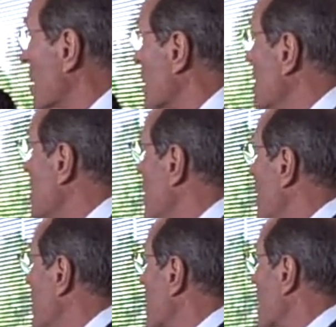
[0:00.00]
to lending
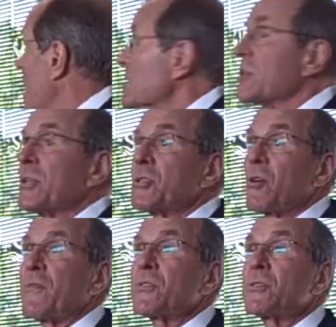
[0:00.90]
counseling
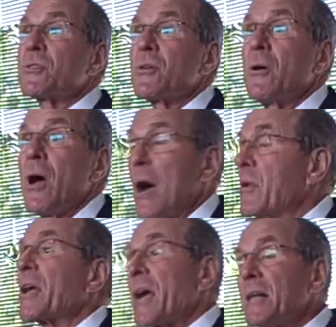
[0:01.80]
services,
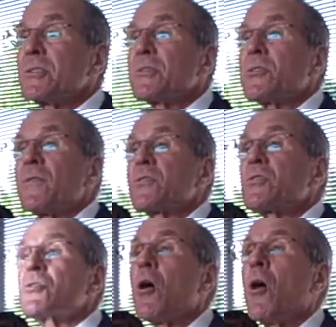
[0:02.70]
the counseling
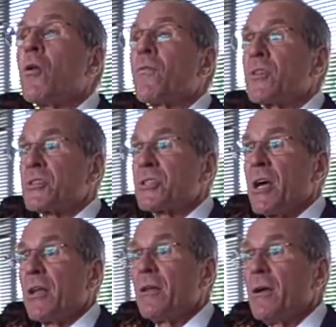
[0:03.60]
services all over the
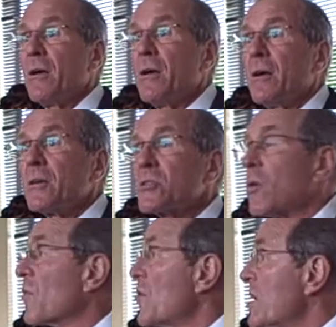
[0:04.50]
state.
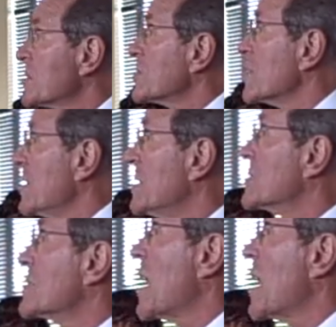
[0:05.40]
So this is